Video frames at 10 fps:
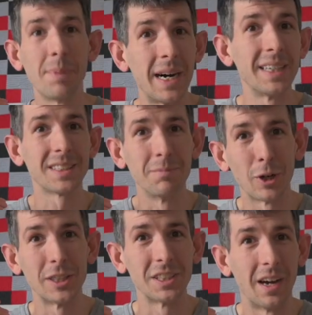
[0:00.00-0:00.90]
past
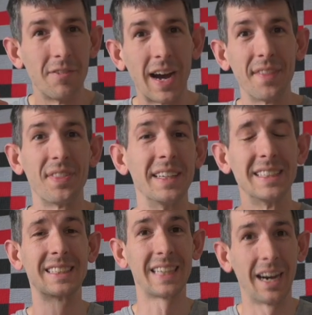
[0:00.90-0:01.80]
impression I've had that
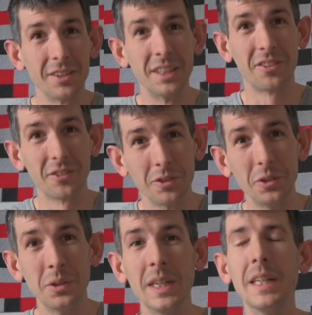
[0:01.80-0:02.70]
has carried
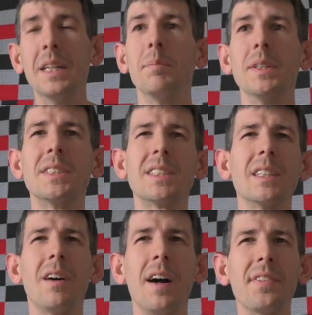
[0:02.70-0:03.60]
through, but
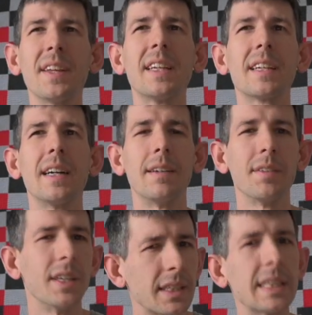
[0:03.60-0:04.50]
still I think
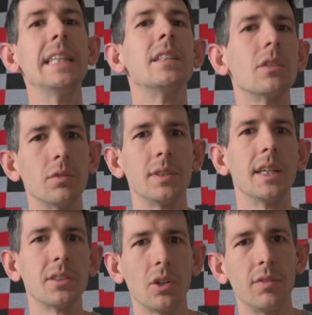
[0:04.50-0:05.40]
that Kindle
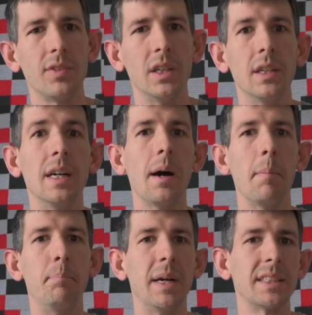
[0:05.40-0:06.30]
does offer a
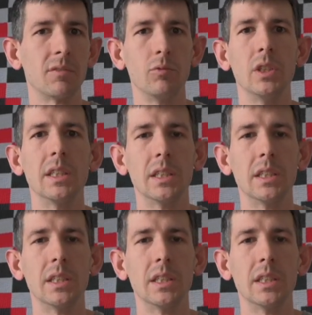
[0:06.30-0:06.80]
better reading